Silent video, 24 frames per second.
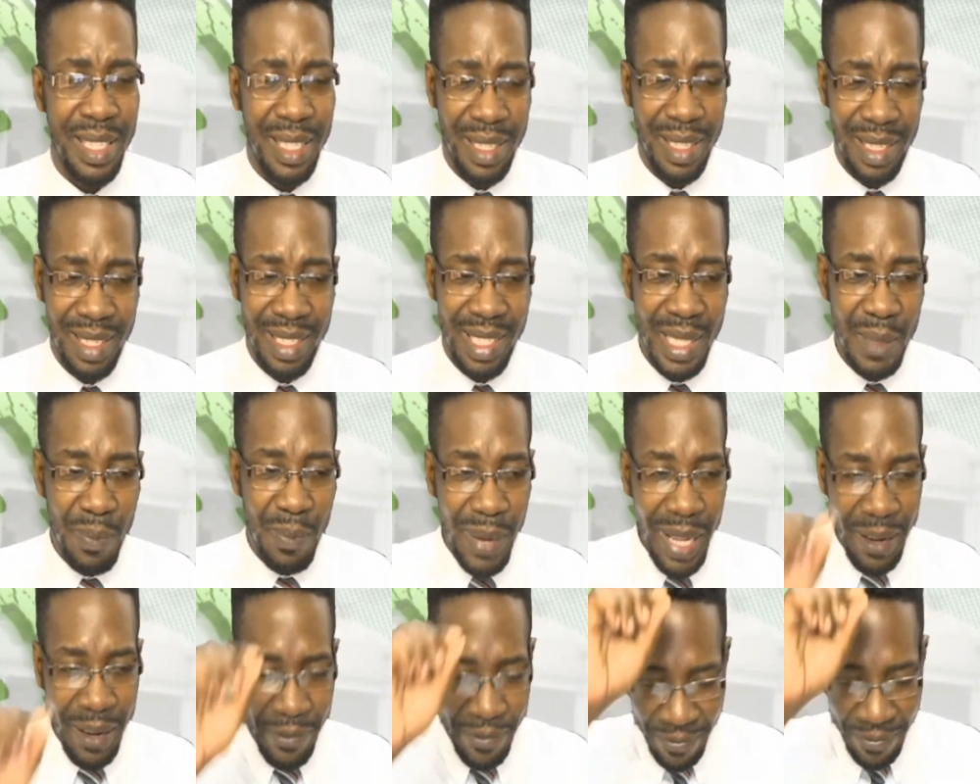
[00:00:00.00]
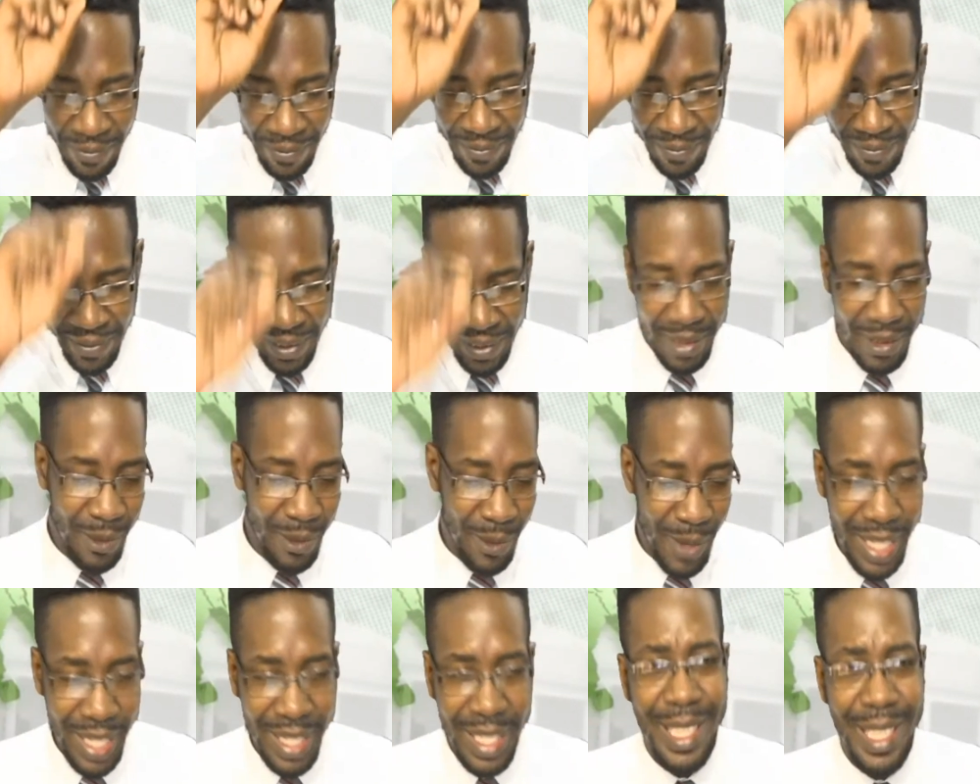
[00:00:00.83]
Spliff
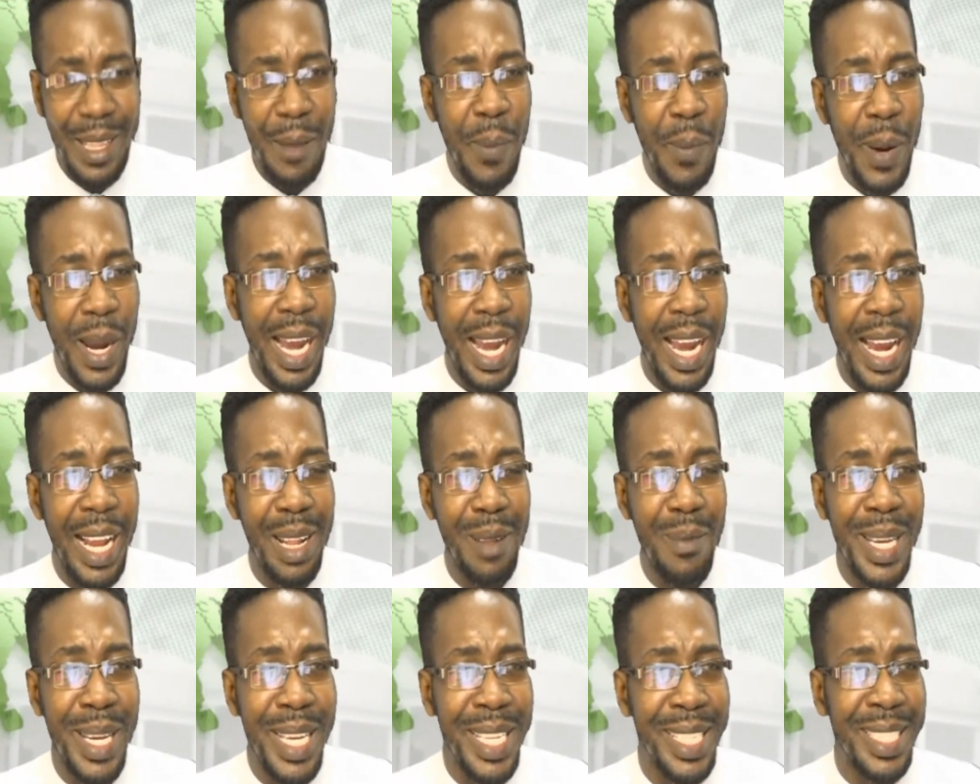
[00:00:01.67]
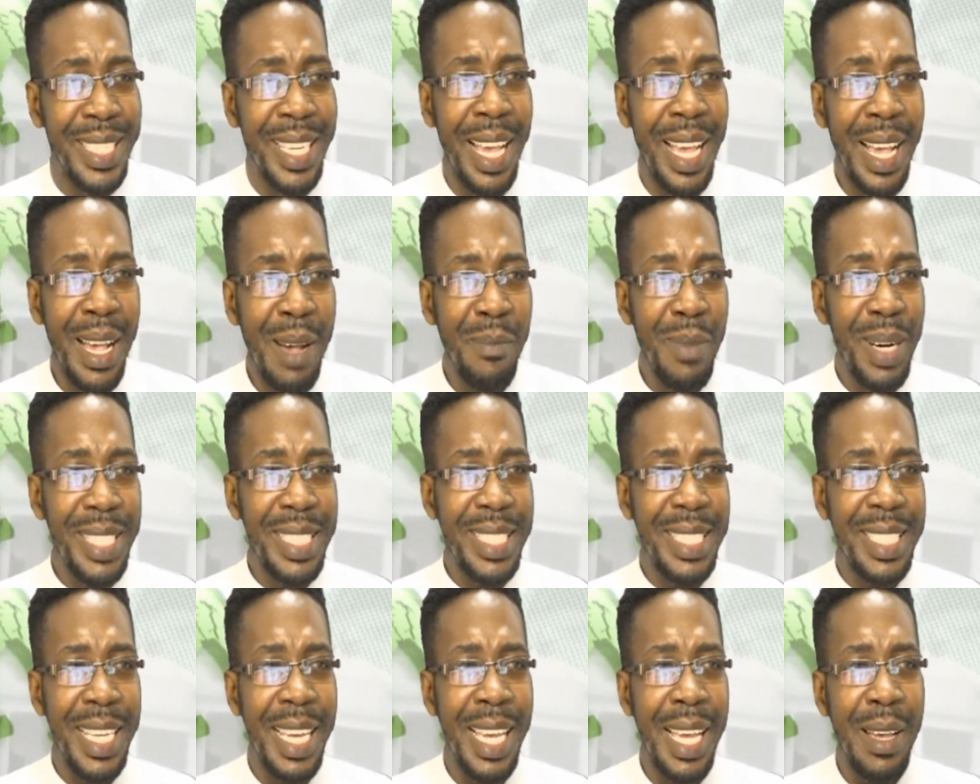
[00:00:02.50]
went to the parliament, but
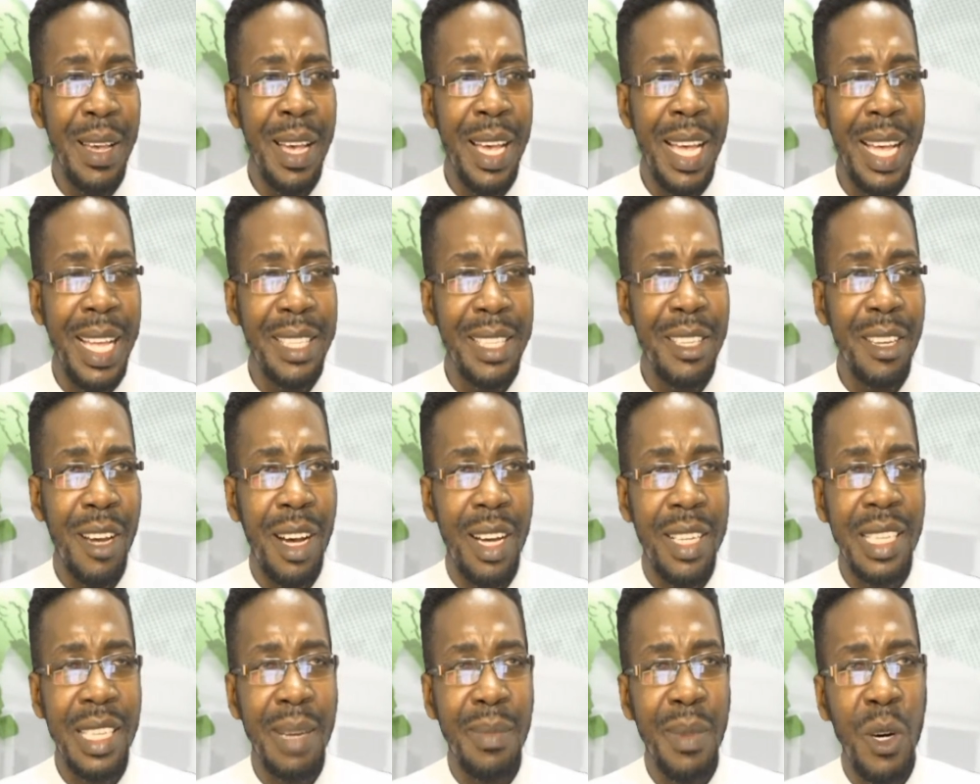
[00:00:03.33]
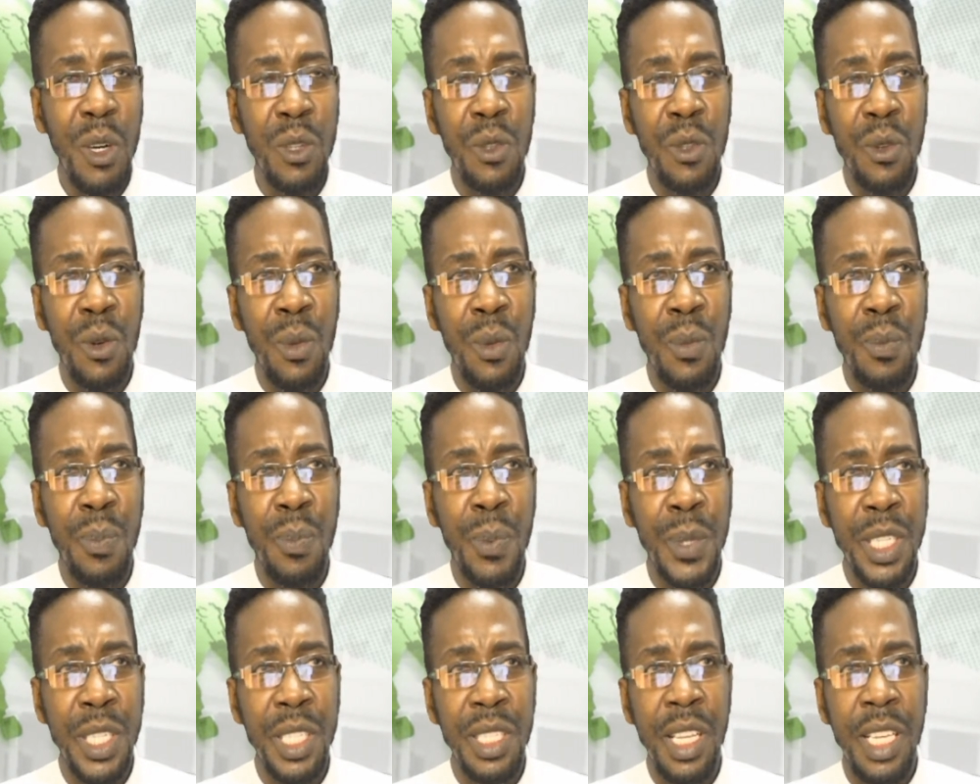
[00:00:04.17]
talks about
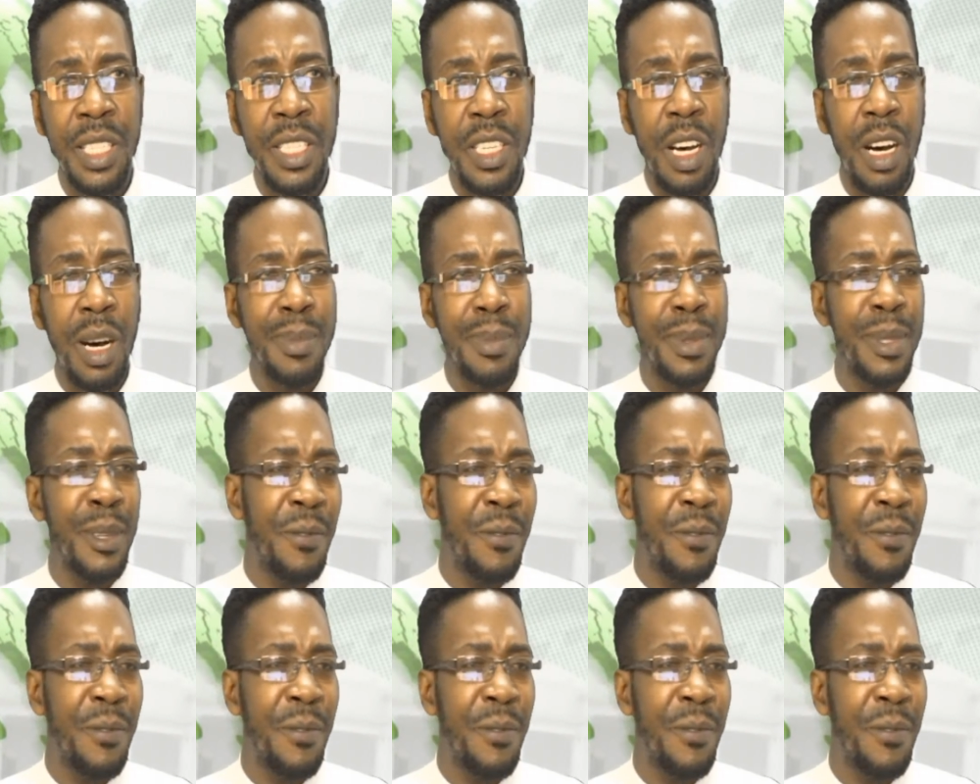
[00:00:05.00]
pushing it up to